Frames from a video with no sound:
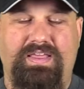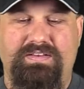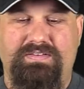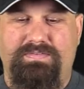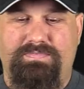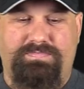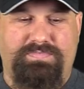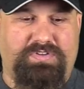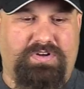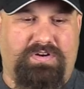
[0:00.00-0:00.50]
They
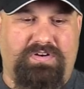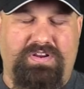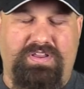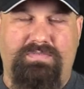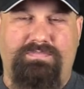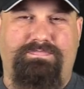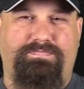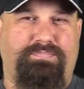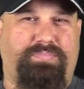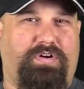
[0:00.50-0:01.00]
turn
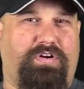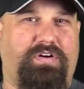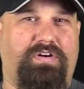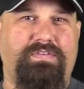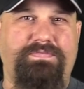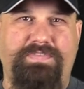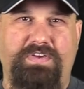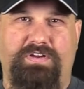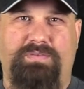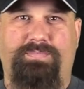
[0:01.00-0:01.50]
in
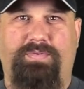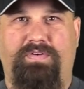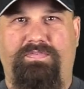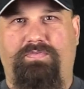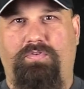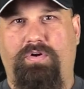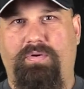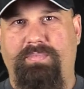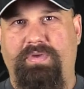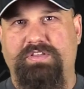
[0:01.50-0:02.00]
perfect
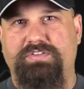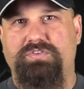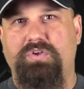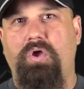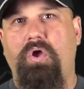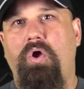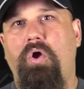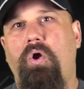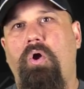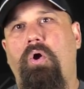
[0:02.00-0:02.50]
performance.
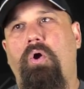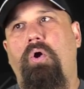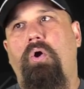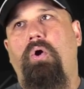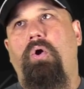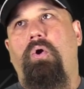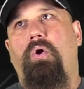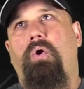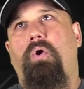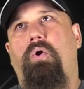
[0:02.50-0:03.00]

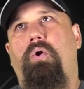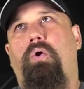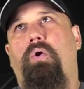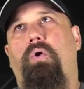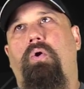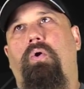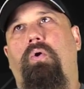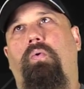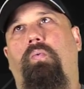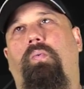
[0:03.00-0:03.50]

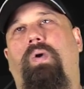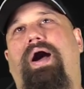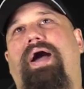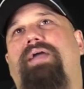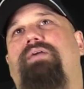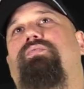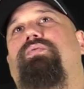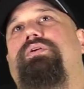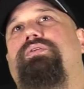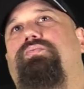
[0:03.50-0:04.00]

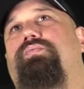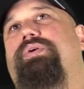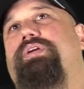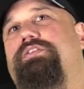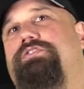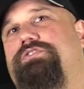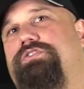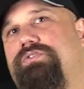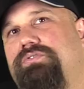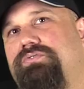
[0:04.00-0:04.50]
Why would
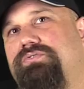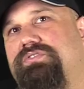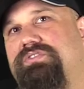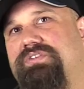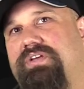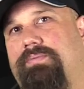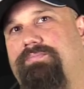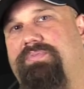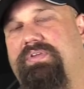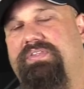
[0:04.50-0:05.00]
we choose
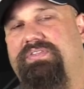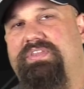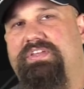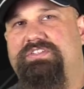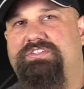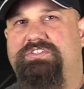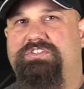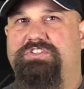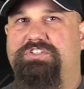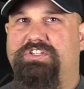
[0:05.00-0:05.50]
something
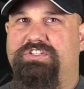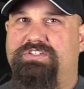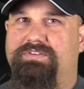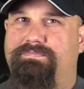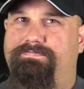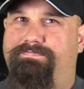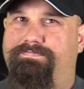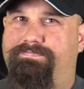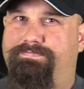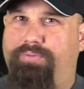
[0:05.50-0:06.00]
that's just
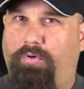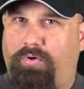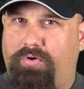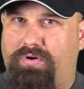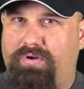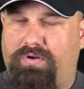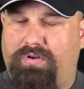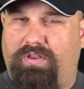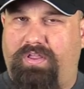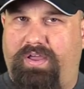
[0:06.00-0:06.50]

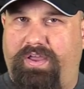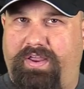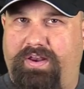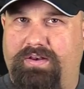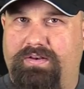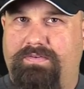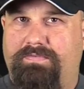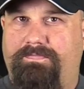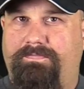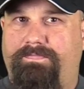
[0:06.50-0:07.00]

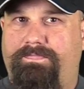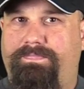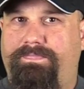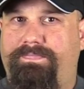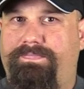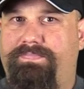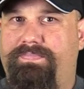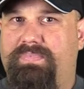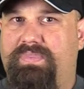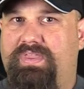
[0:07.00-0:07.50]
borderline
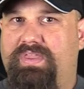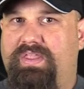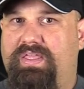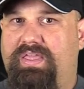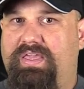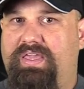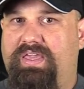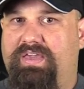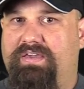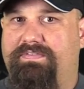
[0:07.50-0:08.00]

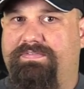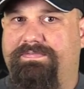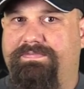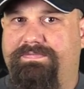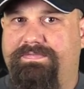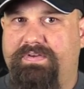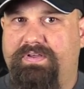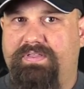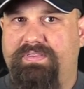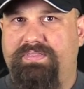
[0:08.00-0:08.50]

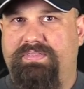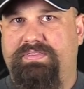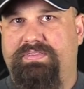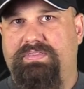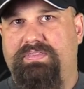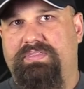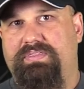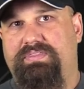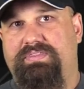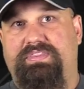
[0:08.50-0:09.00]
if
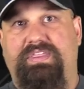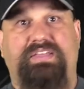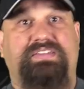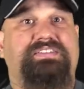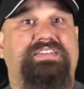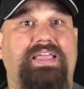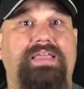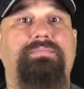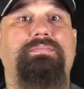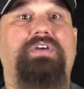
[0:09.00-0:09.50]
the
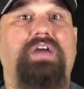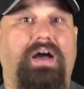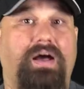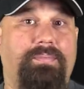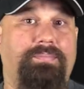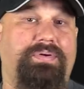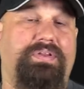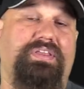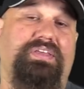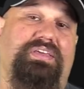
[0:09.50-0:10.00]
same
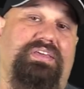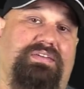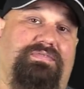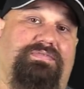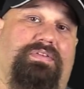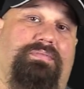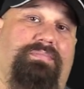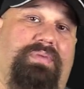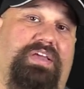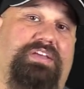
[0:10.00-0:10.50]
company
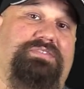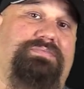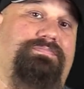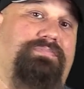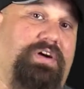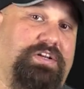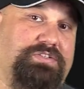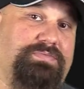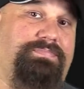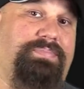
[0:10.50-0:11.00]
even makes
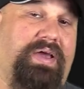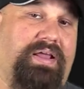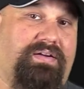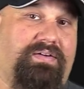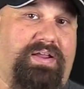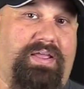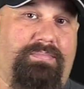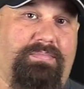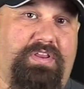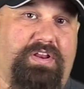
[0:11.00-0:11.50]
much
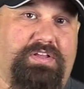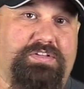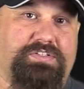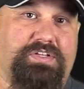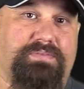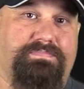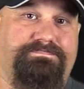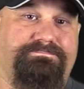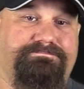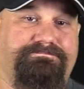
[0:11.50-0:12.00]
better ammunition?